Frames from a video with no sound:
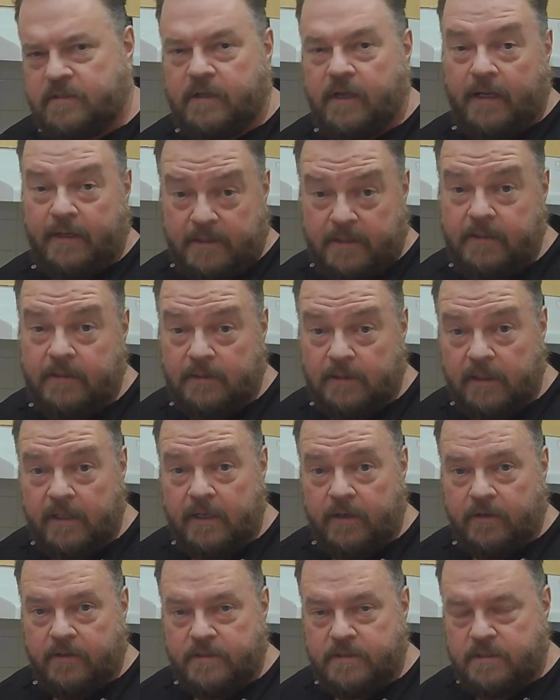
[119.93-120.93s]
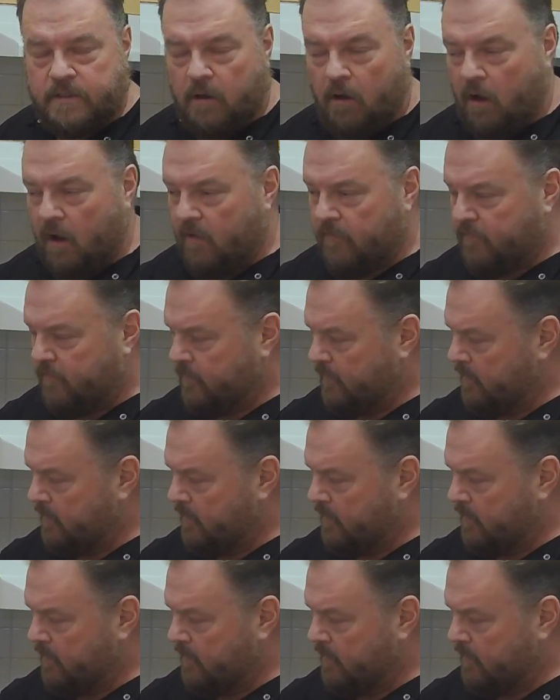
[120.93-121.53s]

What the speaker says: 19 liters, off